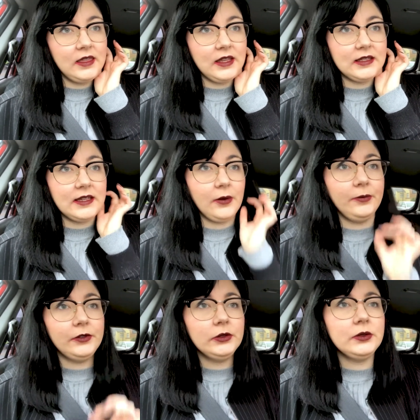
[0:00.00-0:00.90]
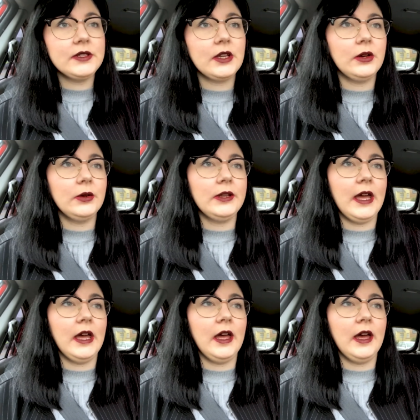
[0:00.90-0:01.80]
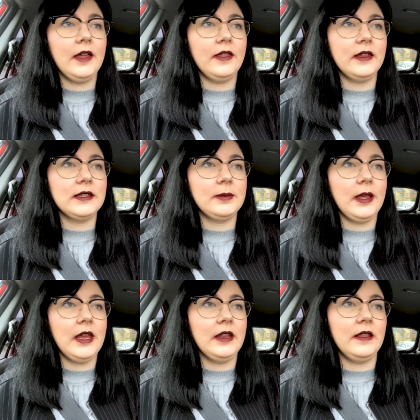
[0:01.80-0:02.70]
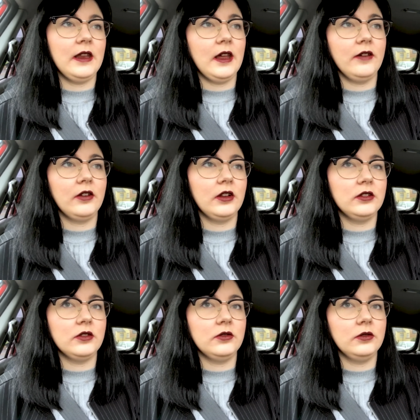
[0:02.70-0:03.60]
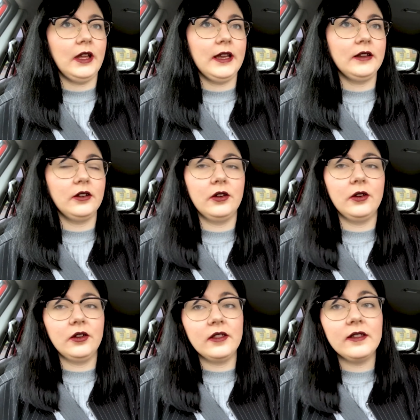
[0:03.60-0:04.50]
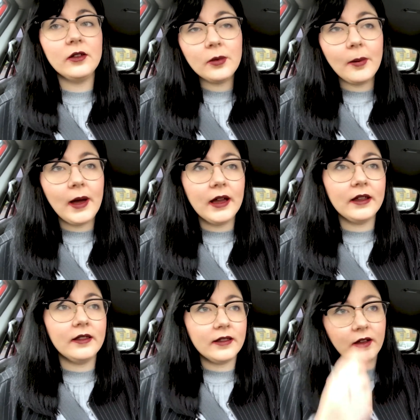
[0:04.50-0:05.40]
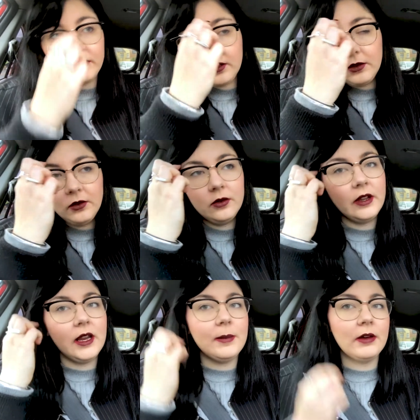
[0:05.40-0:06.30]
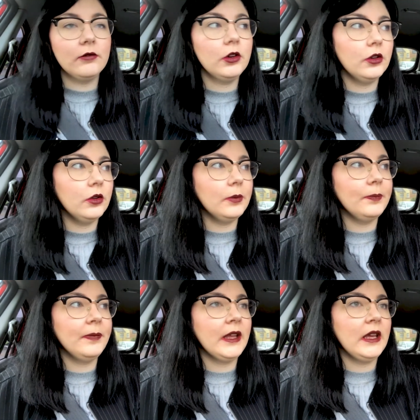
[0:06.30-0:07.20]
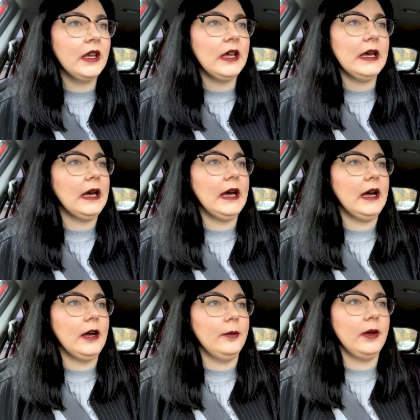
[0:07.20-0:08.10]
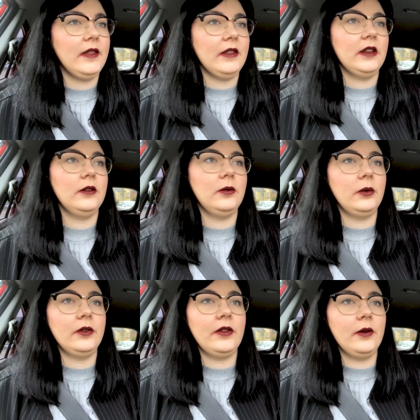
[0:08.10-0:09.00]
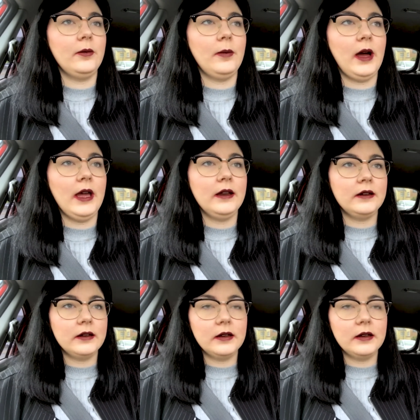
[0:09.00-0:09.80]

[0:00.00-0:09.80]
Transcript: that's helpful so yeah that's the plan and then I've got to do like got to go to the supermarket this afternoon tidy my room um, and then also might